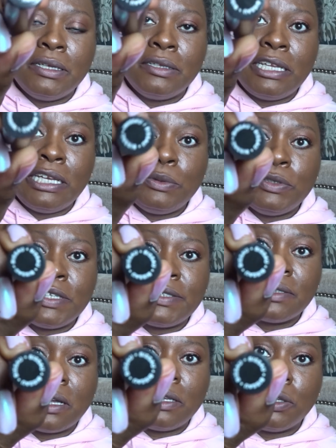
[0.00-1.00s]
Then there was this
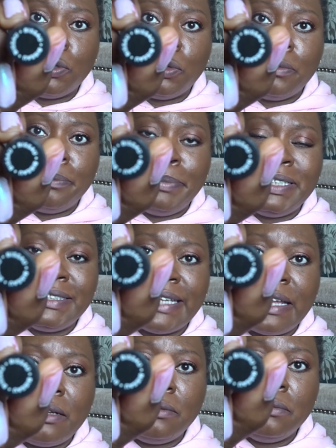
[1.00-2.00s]
colour called
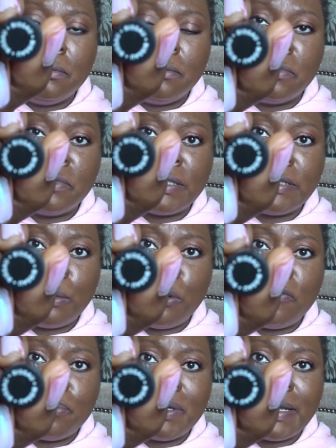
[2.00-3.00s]
Bissau. Well, that's how
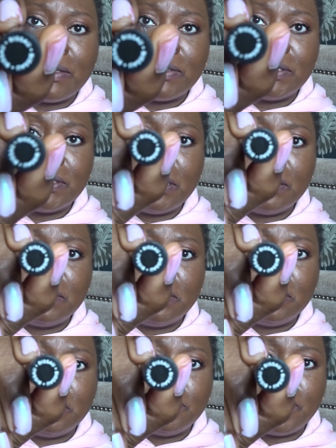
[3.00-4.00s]
I've pronounced it.
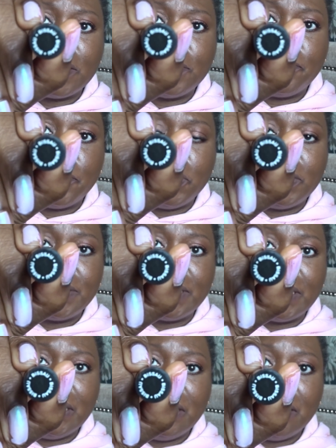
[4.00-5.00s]
Don't know if that's
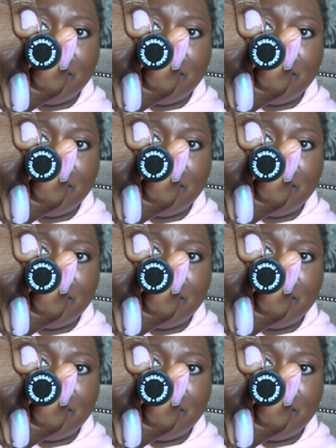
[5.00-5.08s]
focusing.